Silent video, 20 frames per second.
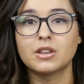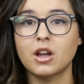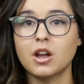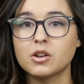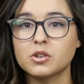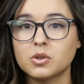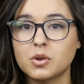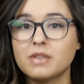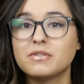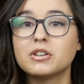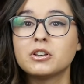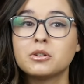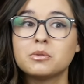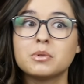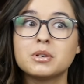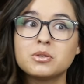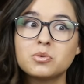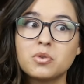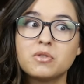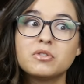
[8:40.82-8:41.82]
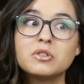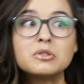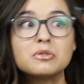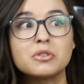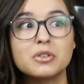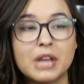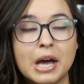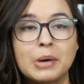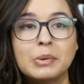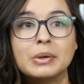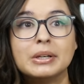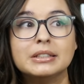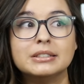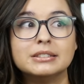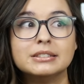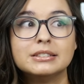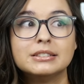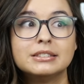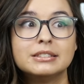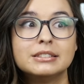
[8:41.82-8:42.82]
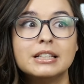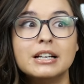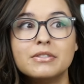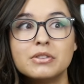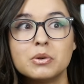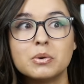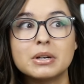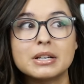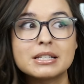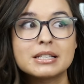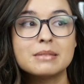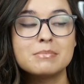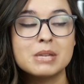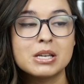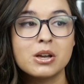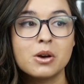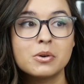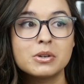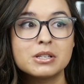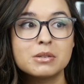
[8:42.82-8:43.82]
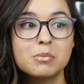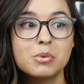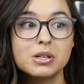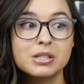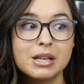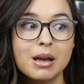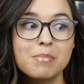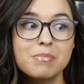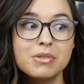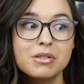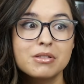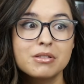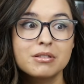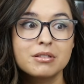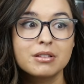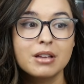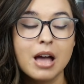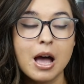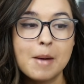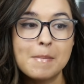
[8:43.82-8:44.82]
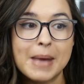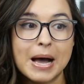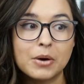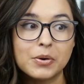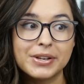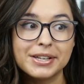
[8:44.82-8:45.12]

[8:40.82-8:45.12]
I also have a Goodreads review for that one if you want to see me go into more depth about